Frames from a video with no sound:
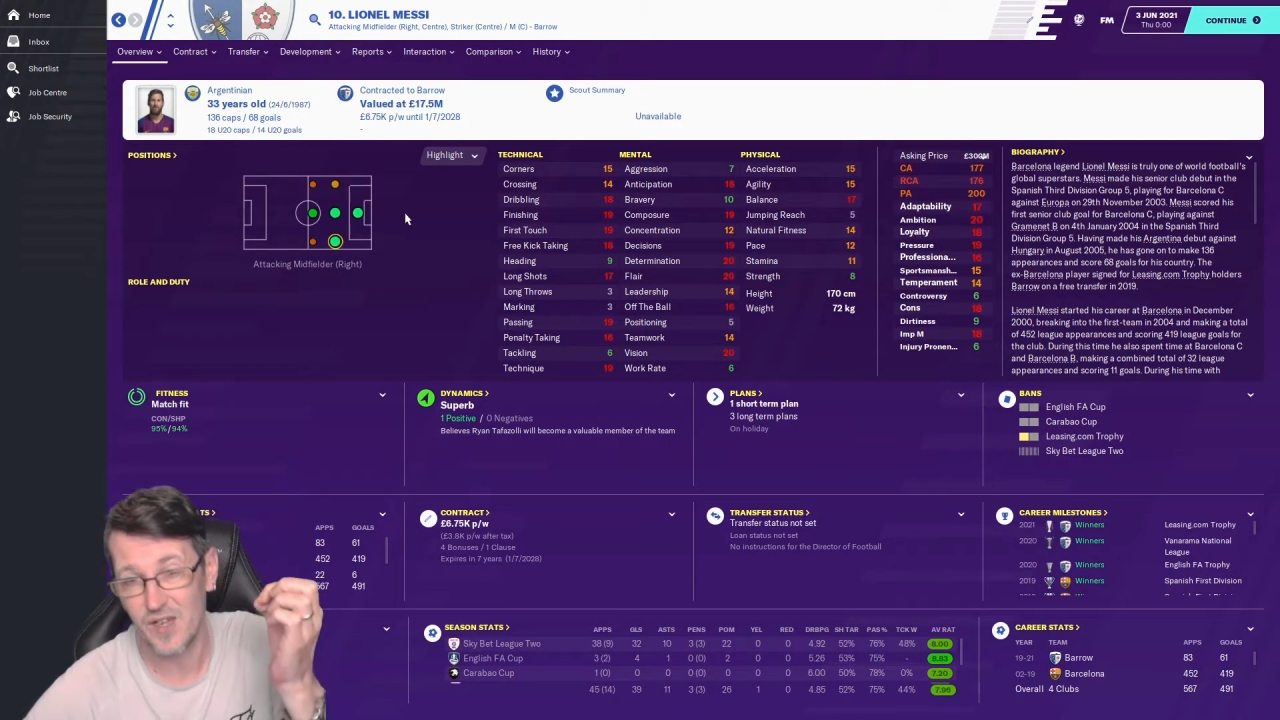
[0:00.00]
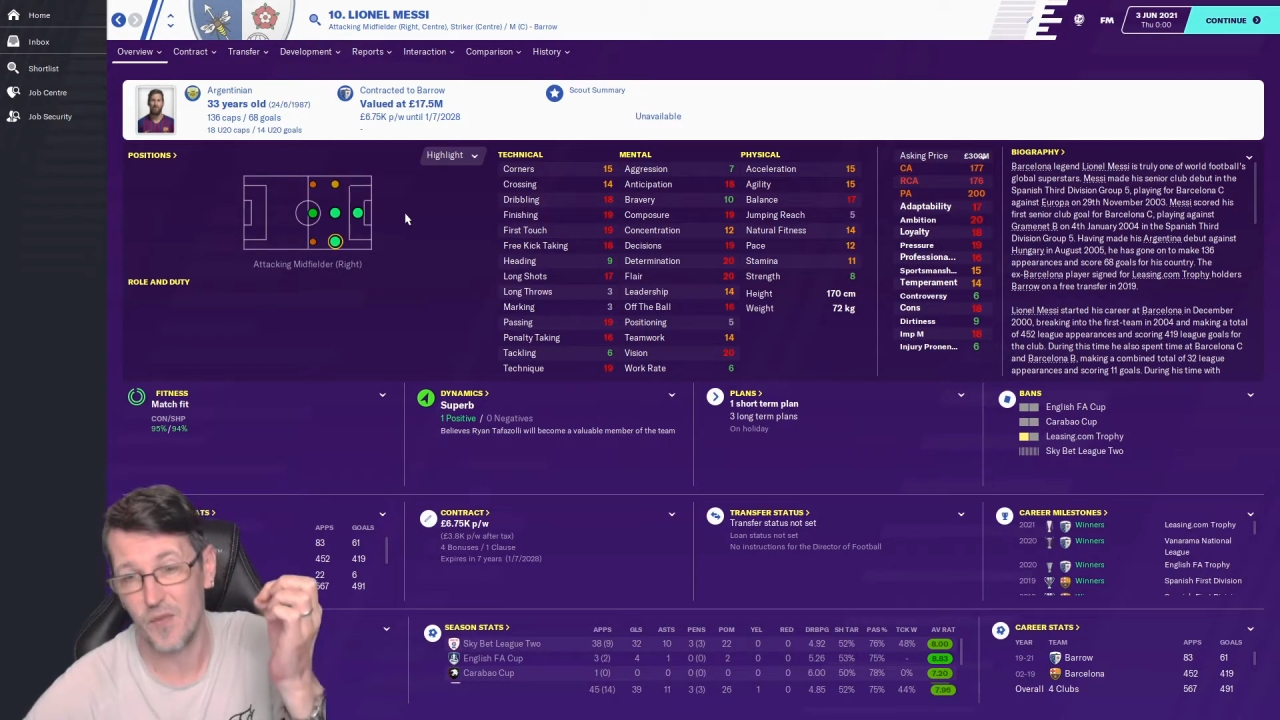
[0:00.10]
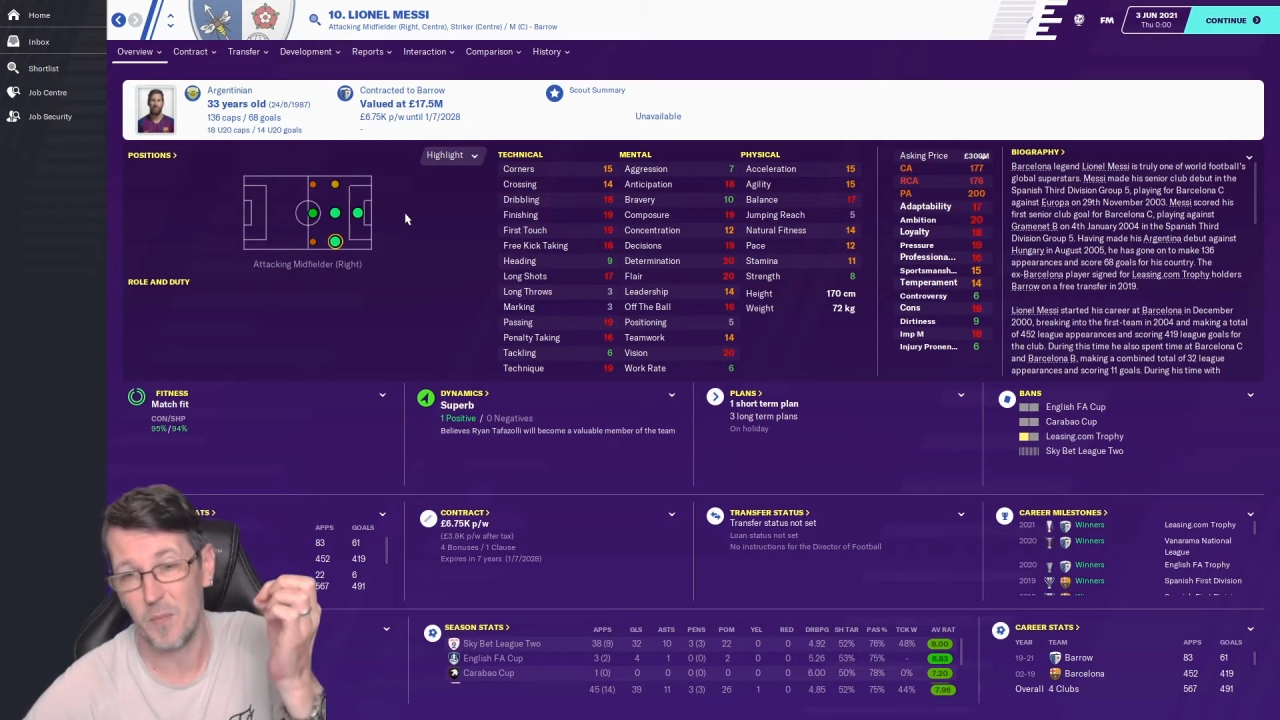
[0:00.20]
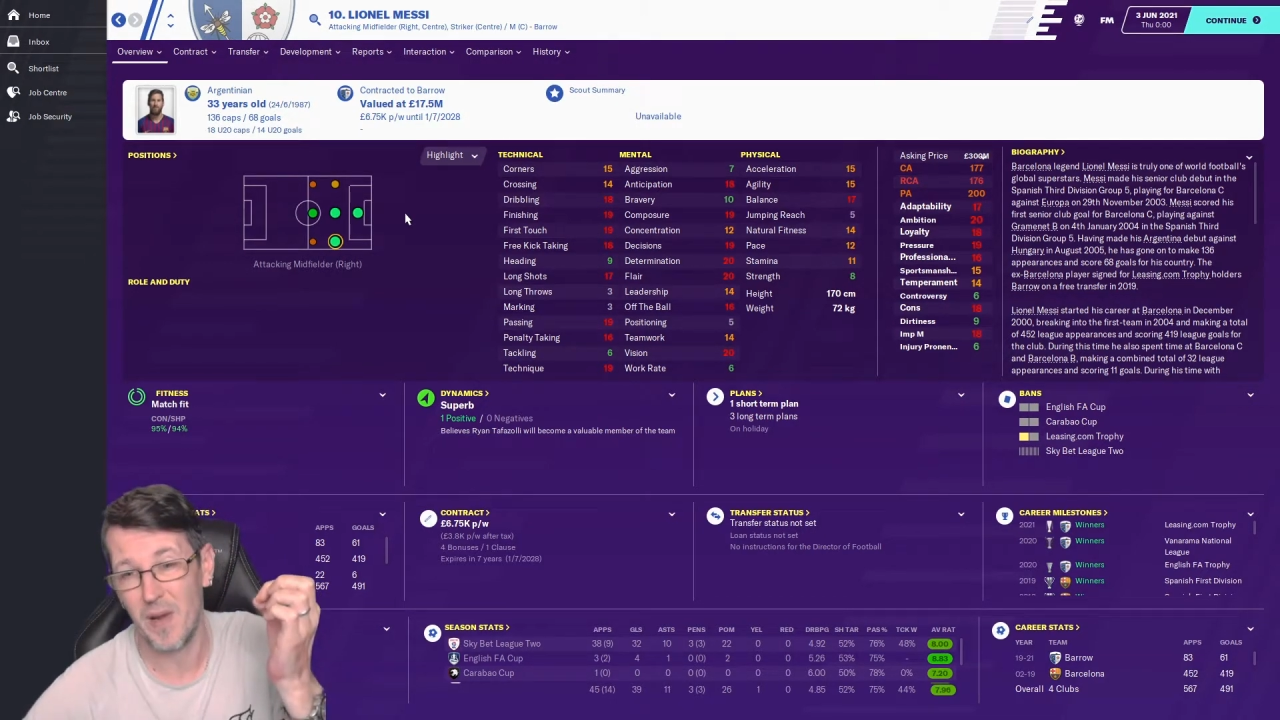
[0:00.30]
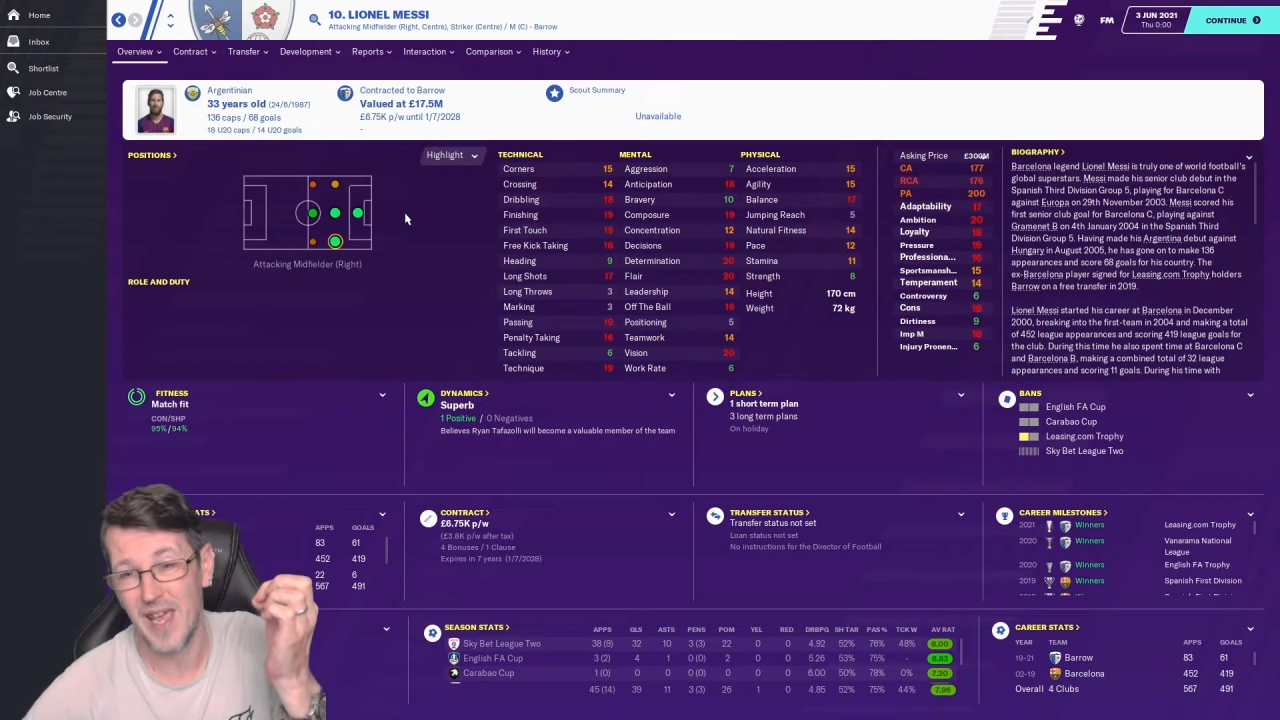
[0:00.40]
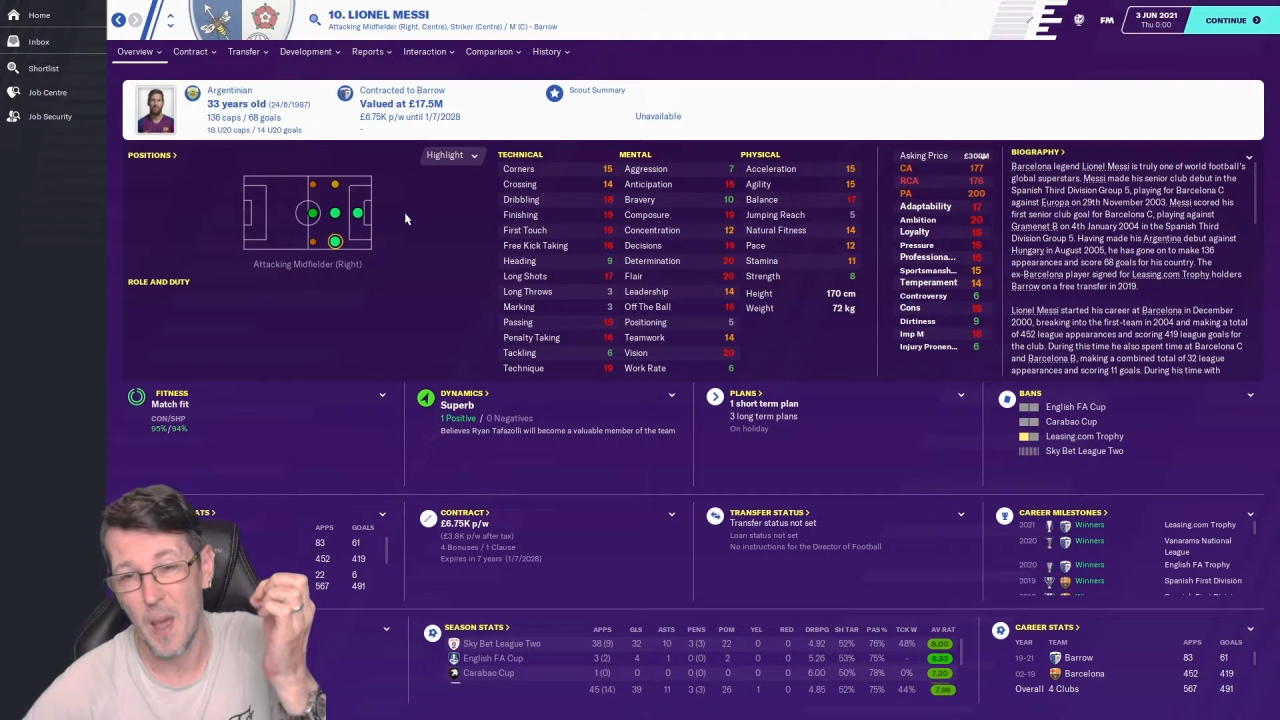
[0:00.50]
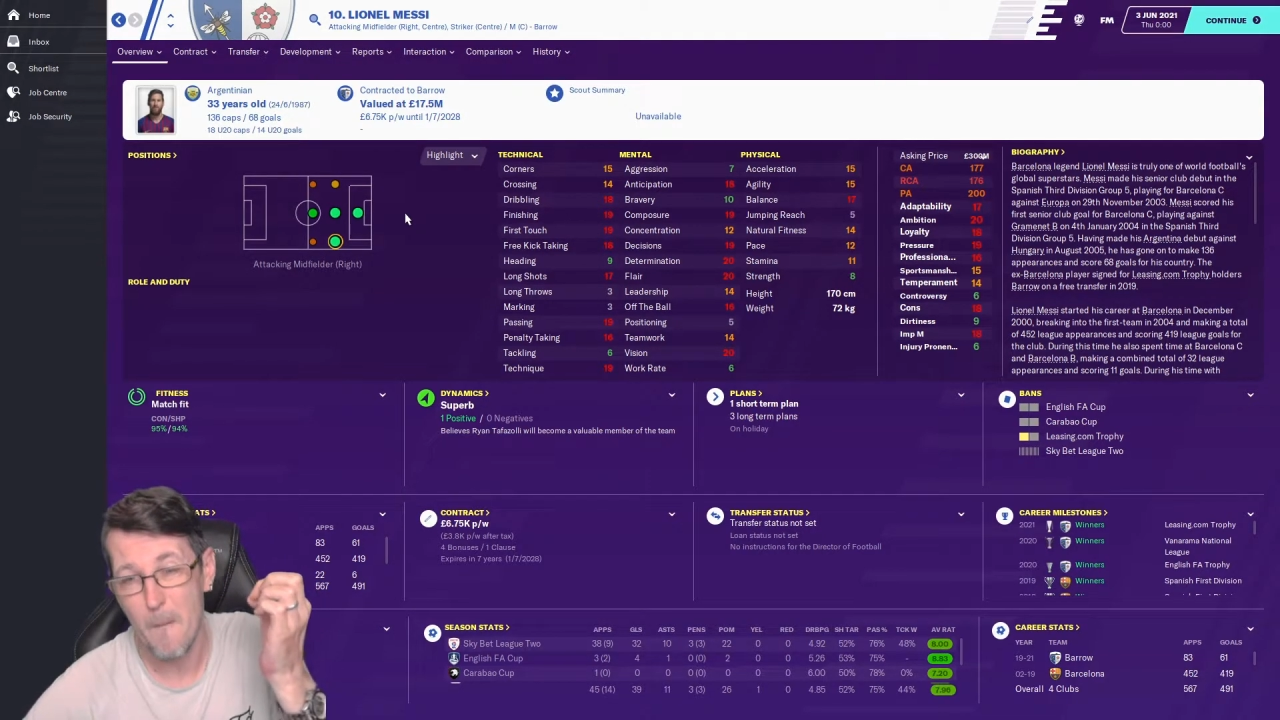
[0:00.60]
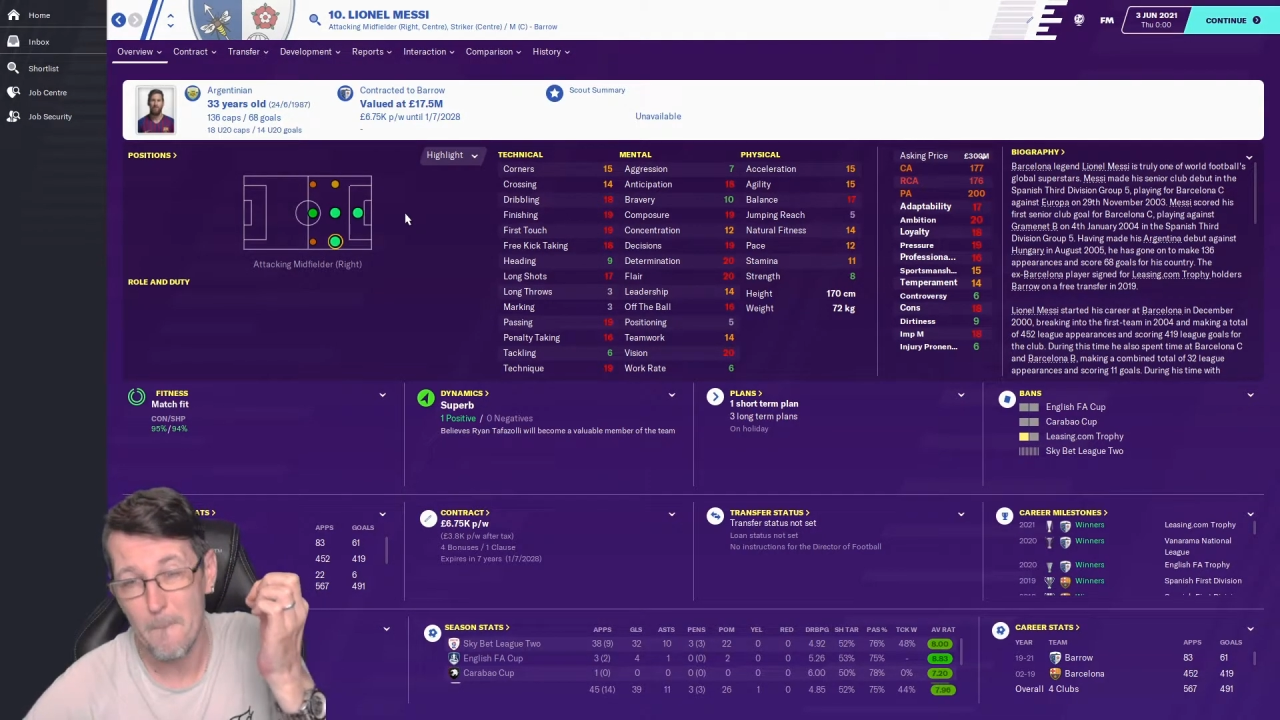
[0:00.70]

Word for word: of a player.